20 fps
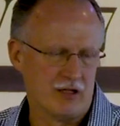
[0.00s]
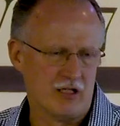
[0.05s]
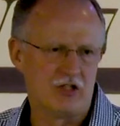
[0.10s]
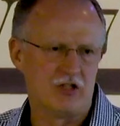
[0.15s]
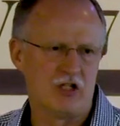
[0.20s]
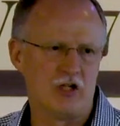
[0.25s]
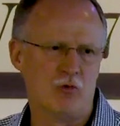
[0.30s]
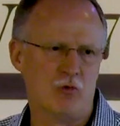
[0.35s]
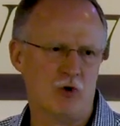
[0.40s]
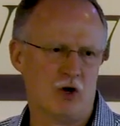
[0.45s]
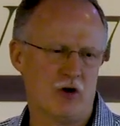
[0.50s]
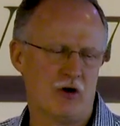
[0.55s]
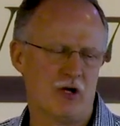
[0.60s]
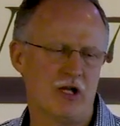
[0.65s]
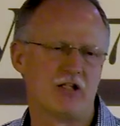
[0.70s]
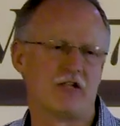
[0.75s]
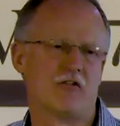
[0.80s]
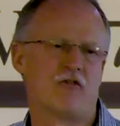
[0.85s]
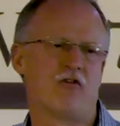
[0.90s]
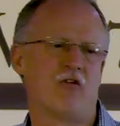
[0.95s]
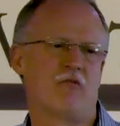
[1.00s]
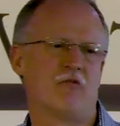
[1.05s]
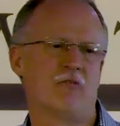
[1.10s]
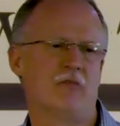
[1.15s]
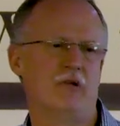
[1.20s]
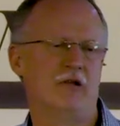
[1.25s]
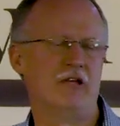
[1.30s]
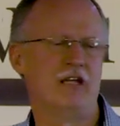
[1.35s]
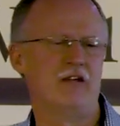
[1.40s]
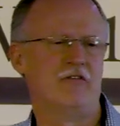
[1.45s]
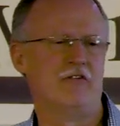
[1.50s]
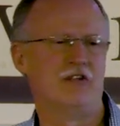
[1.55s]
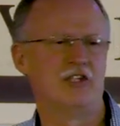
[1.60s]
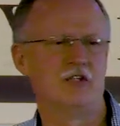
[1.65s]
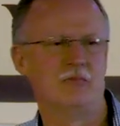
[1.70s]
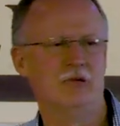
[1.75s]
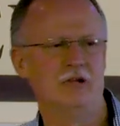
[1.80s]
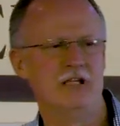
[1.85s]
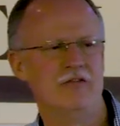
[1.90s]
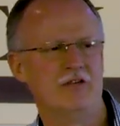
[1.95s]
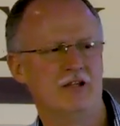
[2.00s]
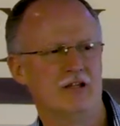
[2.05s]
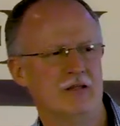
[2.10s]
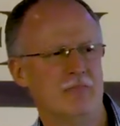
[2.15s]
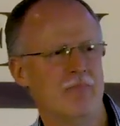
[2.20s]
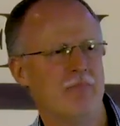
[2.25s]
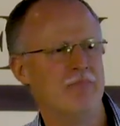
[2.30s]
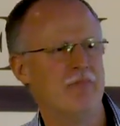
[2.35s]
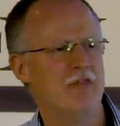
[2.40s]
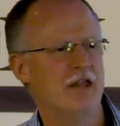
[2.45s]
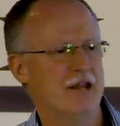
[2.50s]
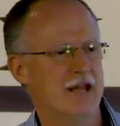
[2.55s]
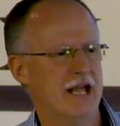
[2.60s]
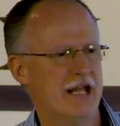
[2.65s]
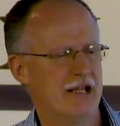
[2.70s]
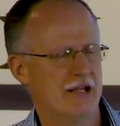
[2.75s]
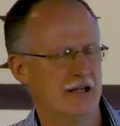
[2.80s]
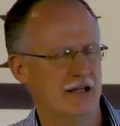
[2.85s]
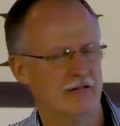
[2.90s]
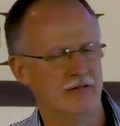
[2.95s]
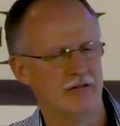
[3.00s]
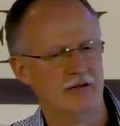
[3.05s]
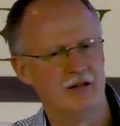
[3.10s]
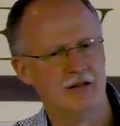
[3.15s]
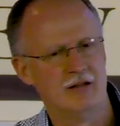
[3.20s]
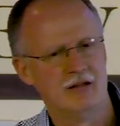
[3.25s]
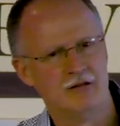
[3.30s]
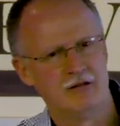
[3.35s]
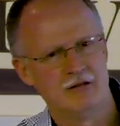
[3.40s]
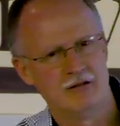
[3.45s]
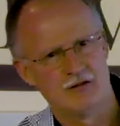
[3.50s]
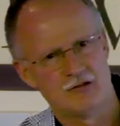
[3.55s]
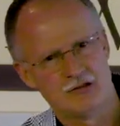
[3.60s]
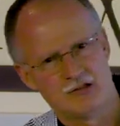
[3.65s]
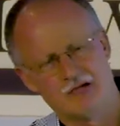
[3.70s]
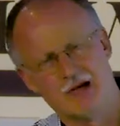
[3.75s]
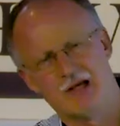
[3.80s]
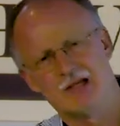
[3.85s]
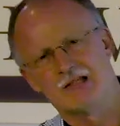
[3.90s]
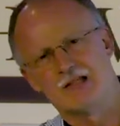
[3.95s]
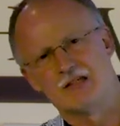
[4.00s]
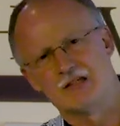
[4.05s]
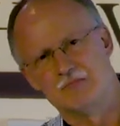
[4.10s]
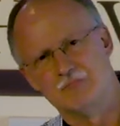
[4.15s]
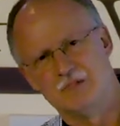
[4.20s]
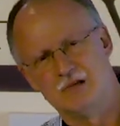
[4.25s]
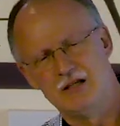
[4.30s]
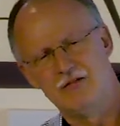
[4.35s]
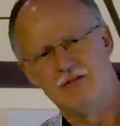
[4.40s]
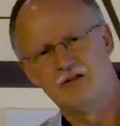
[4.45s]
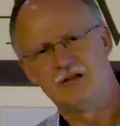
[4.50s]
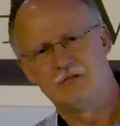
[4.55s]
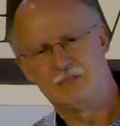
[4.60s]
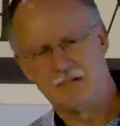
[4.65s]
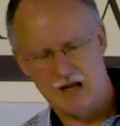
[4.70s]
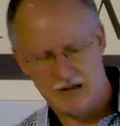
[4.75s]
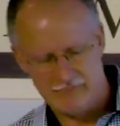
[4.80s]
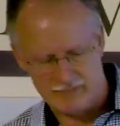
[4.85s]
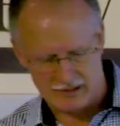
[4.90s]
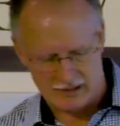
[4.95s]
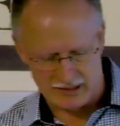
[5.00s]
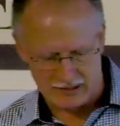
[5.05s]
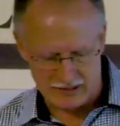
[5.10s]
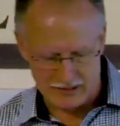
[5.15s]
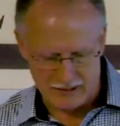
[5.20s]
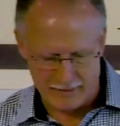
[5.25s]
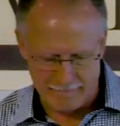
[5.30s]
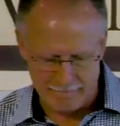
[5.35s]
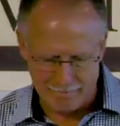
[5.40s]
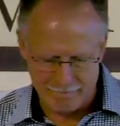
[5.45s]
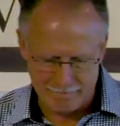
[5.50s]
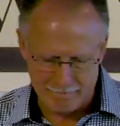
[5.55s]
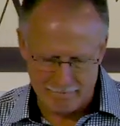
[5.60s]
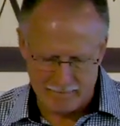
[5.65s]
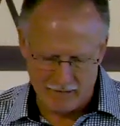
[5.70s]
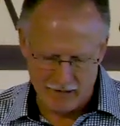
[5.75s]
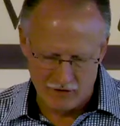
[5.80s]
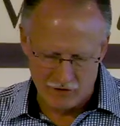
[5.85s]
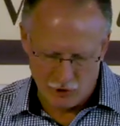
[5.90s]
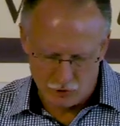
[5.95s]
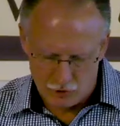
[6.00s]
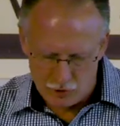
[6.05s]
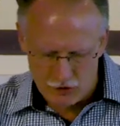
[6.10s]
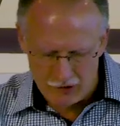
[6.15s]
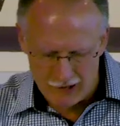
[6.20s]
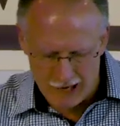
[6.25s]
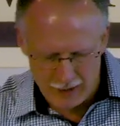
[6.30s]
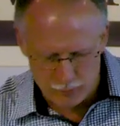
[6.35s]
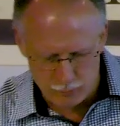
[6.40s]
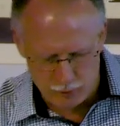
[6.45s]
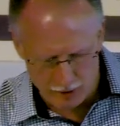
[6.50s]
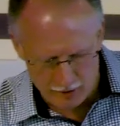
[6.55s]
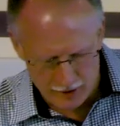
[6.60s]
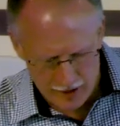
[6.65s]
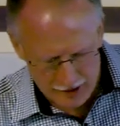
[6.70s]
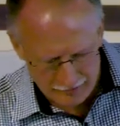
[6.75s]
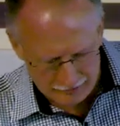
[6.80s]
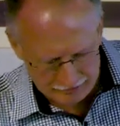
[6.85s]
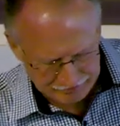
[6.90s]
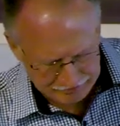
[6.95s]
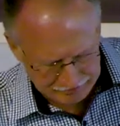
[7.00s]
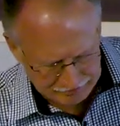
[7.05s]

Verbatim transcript: You see, worry is a form of belief. It's believing the, the negative. Trust is believing the promises. So do not worry.